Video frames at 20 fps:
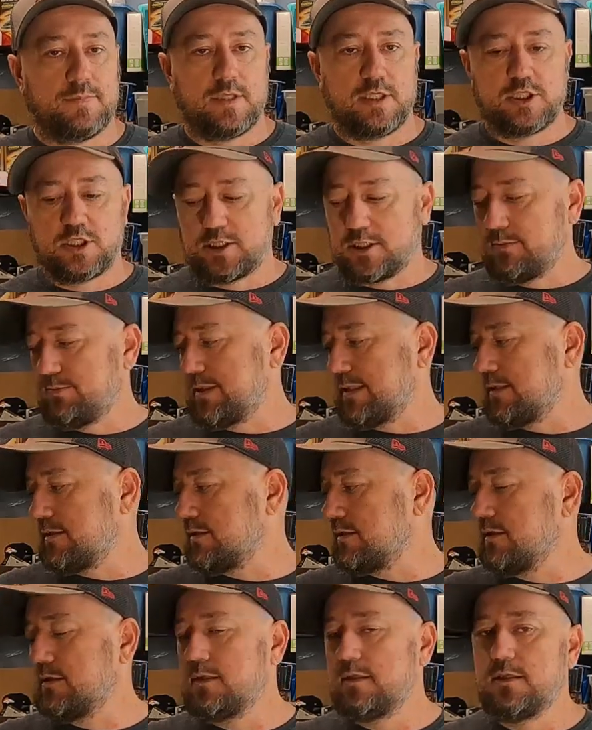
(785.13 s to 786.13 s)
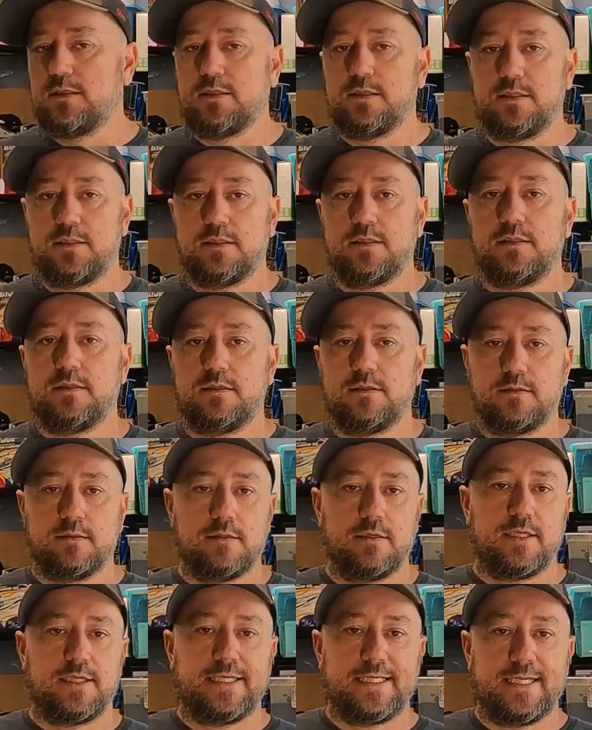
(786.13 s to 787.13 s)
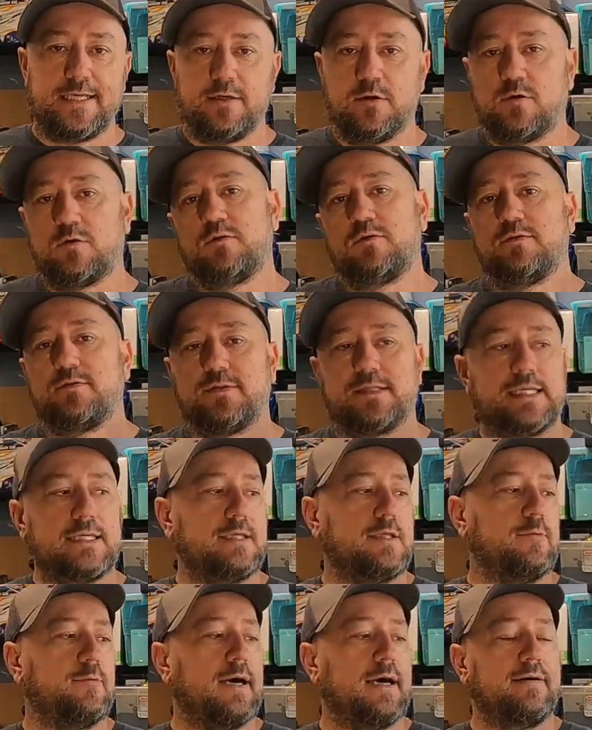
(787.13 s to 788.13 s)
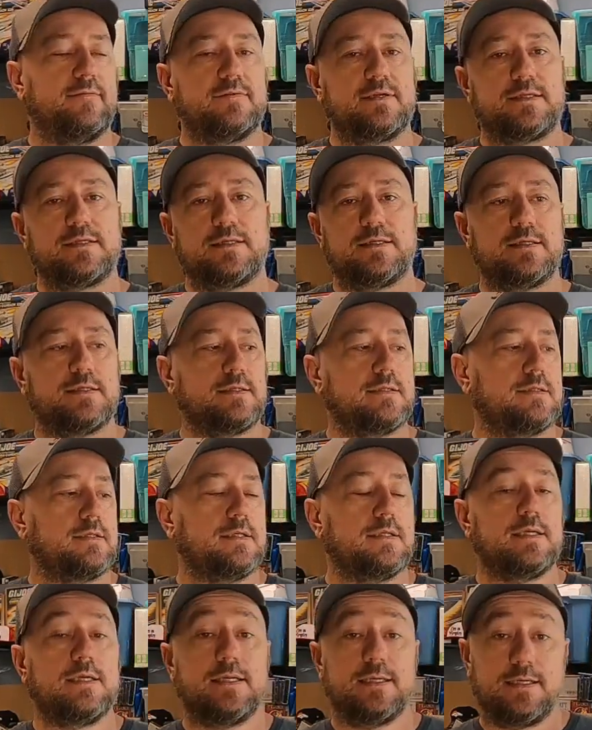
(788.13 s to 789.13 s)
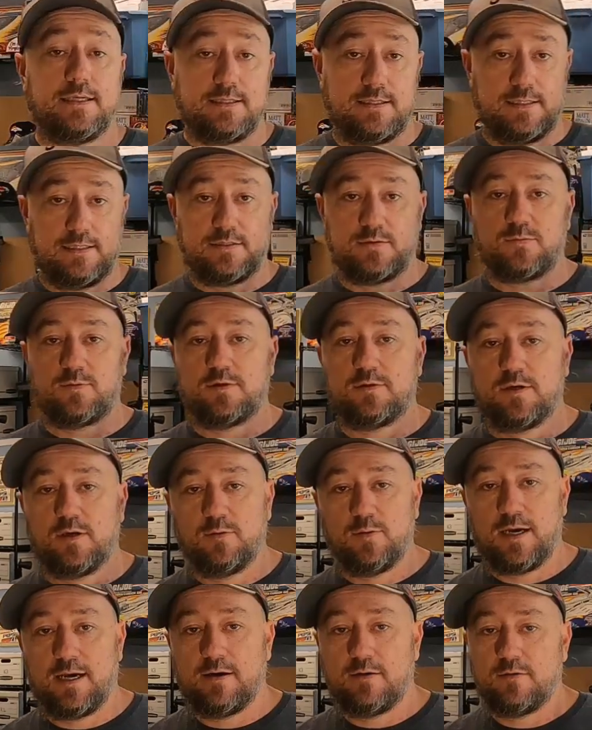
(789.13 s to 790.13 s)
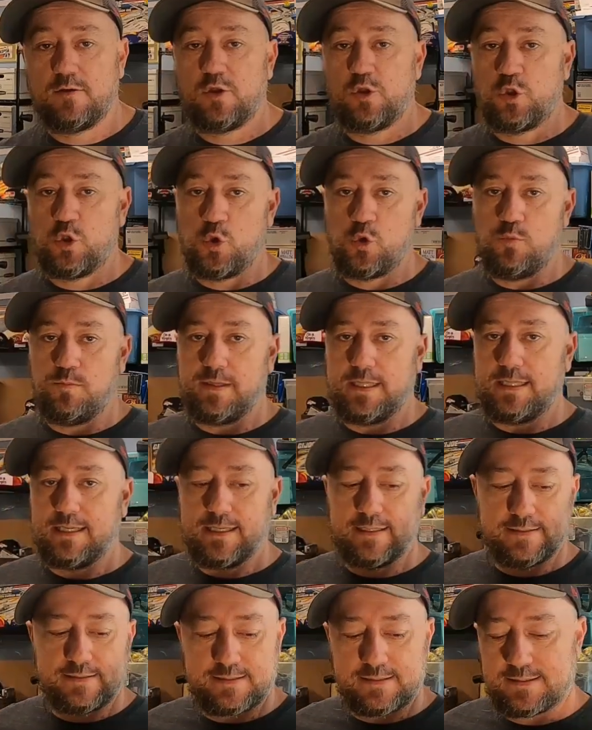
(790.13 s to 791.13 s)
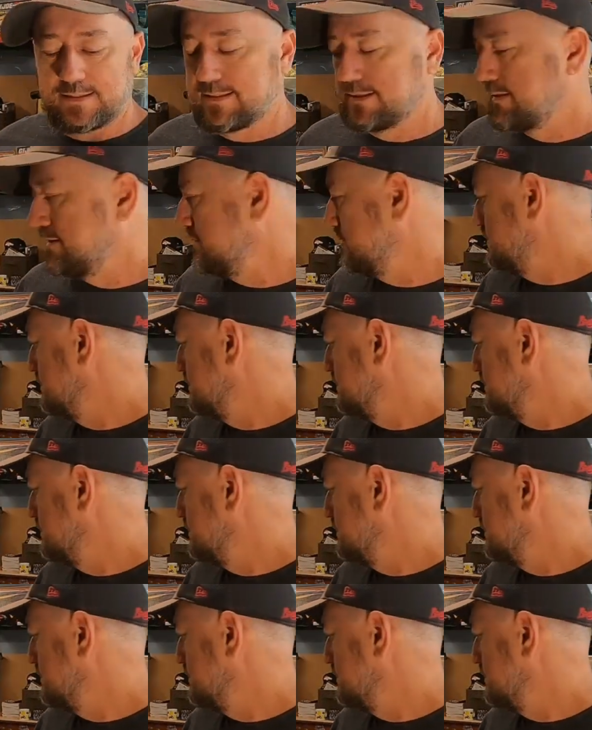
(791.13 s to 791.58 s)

plus shipping. Good deal. Thank you, Ivan. And these will go out UPS.